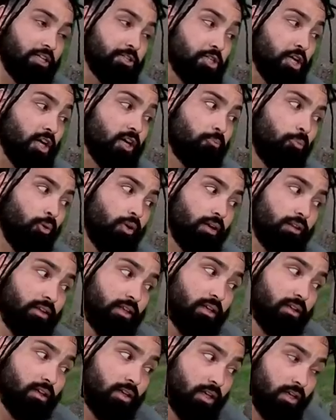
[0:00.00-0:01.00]
a jerk pork
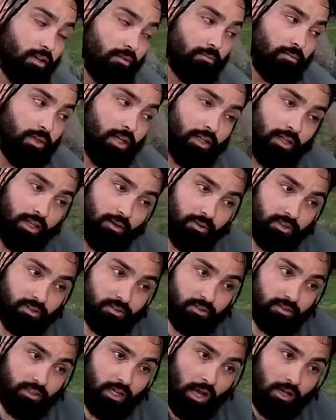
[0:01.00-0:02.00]
the other day. Man, that
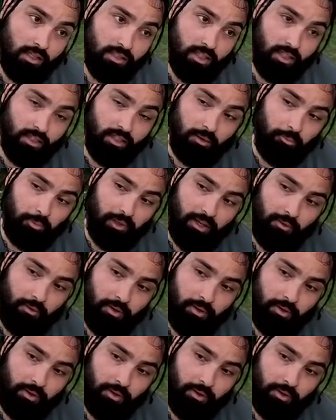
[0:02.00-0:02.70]
was nothing to play